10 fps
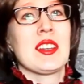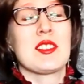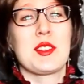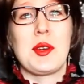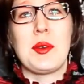
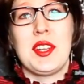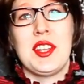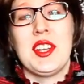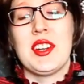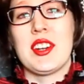So
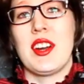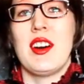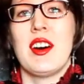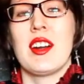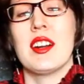here
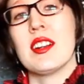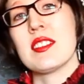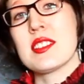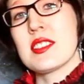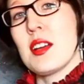are
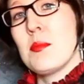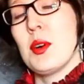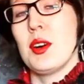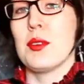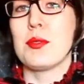
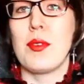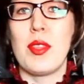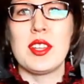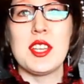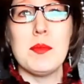some of
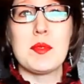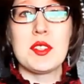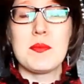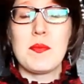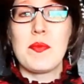the
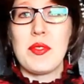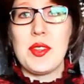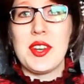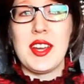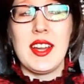tips
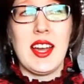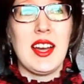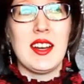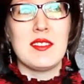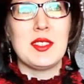that I
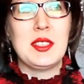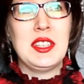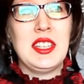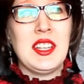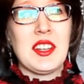have
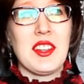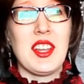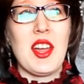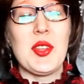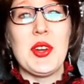
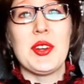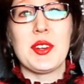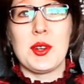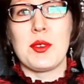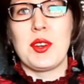gathered
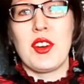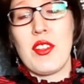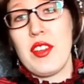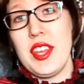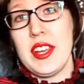over
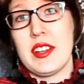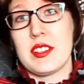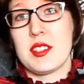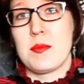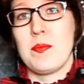the
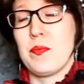years.